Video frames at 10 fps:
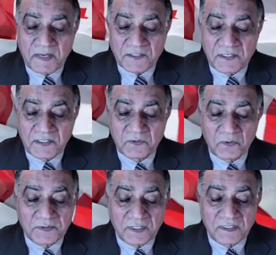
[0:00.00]

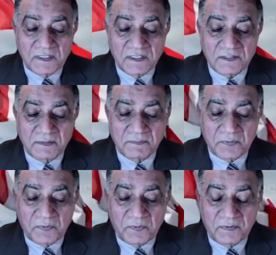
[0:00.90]
especially those in
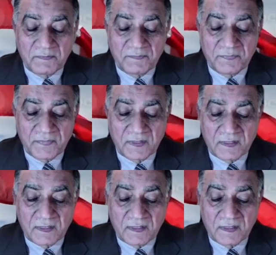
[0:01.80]
leadership role,